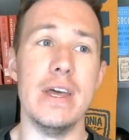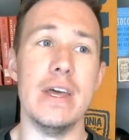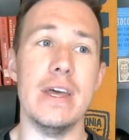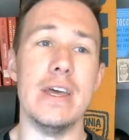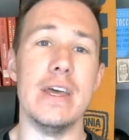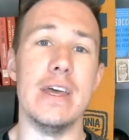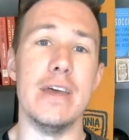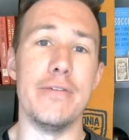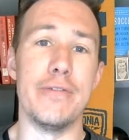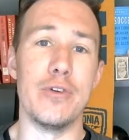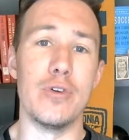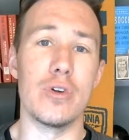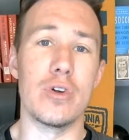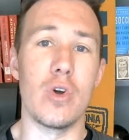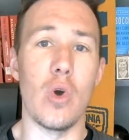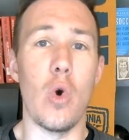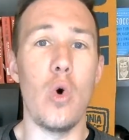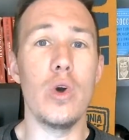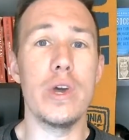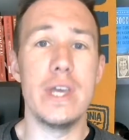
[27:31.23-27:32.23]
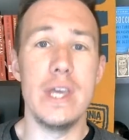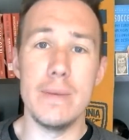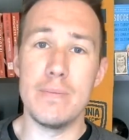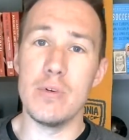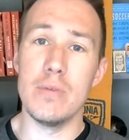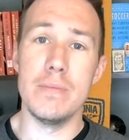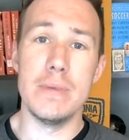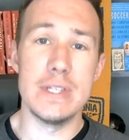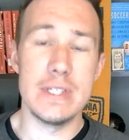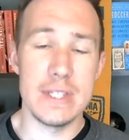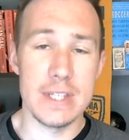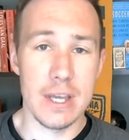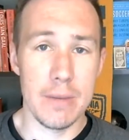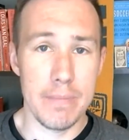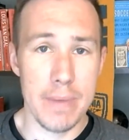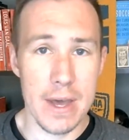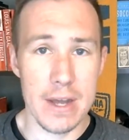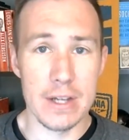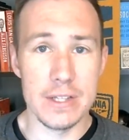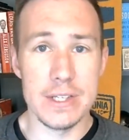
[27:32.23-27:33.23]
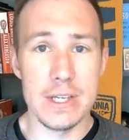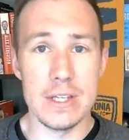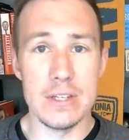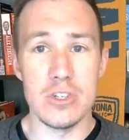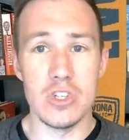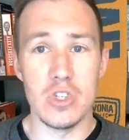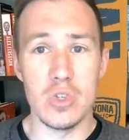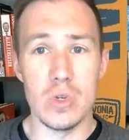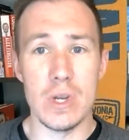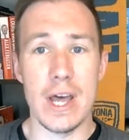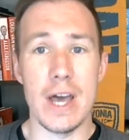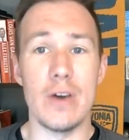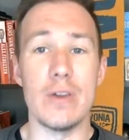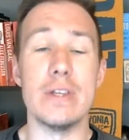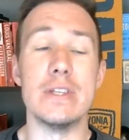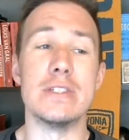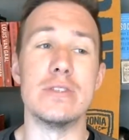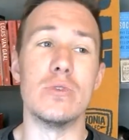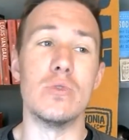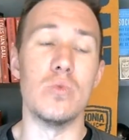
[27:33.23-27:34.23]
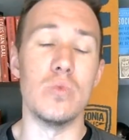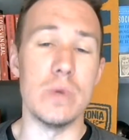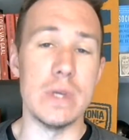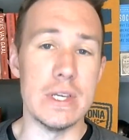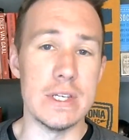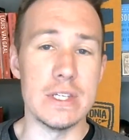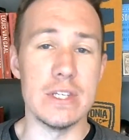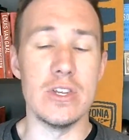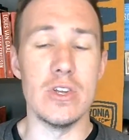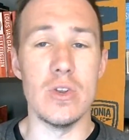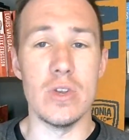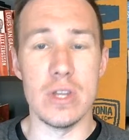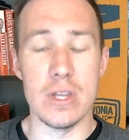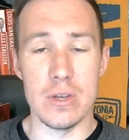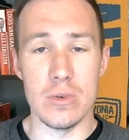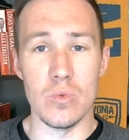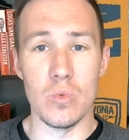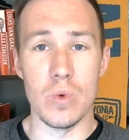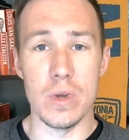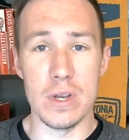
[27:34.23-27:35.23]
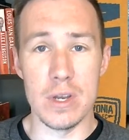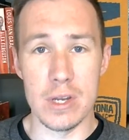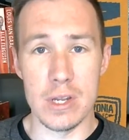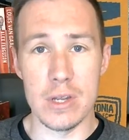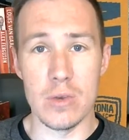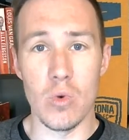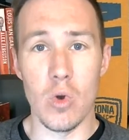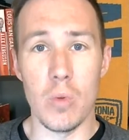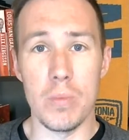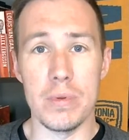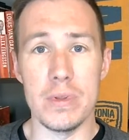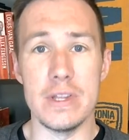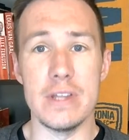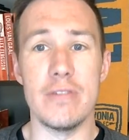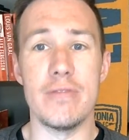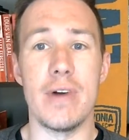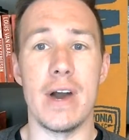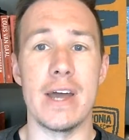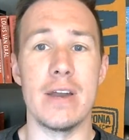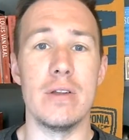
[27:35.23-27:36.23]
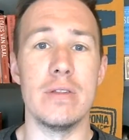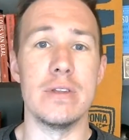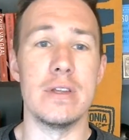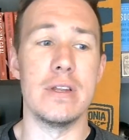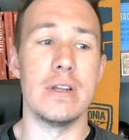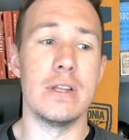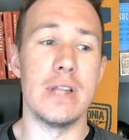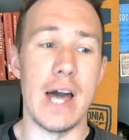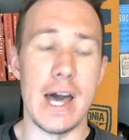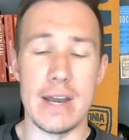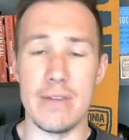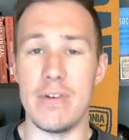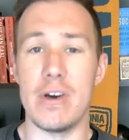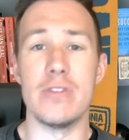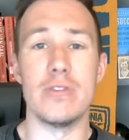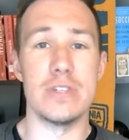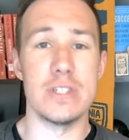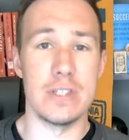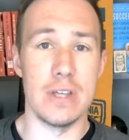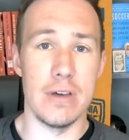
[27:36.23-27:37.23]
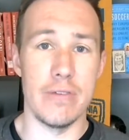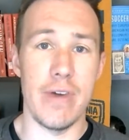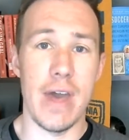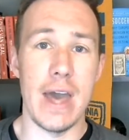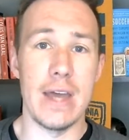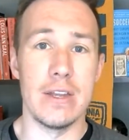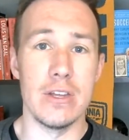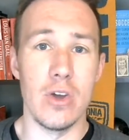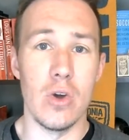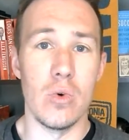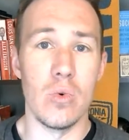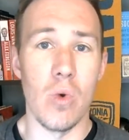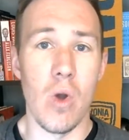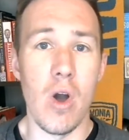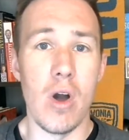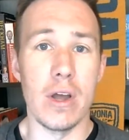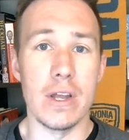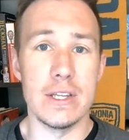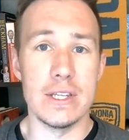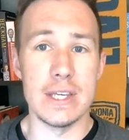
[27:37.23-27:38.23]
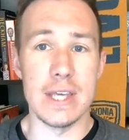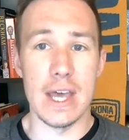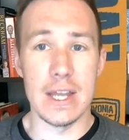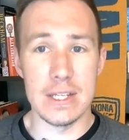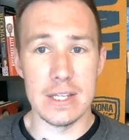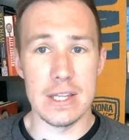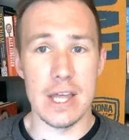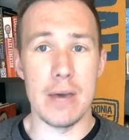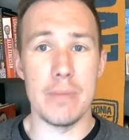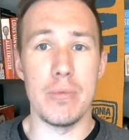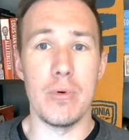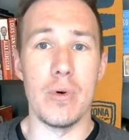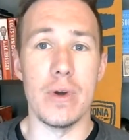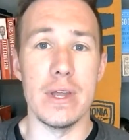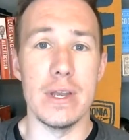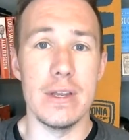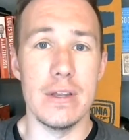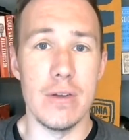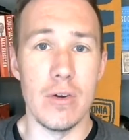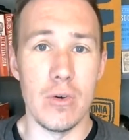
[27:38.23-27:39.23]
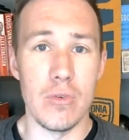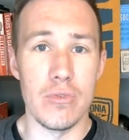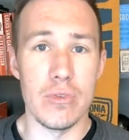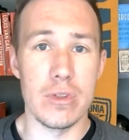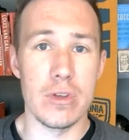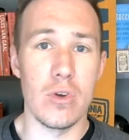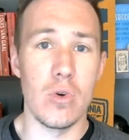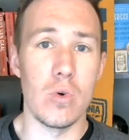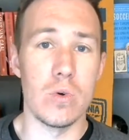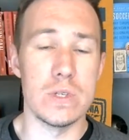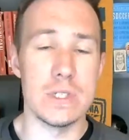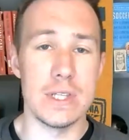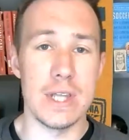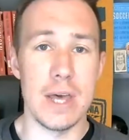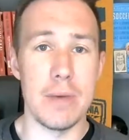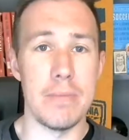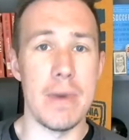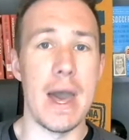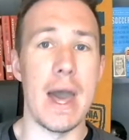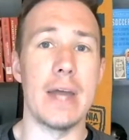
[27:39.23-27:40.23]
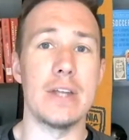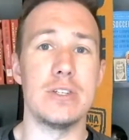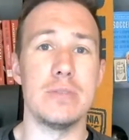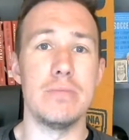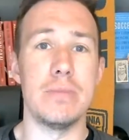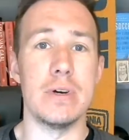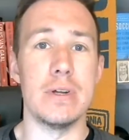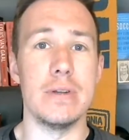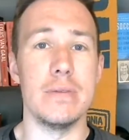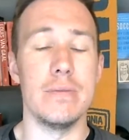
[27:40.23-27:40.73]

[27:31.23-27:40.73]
if your goalkeeper missing a penalty in a shootout is the reason you didn't win a Europa League final, then a lot of other stuff had to go wrong to get to that point over the course of that match. But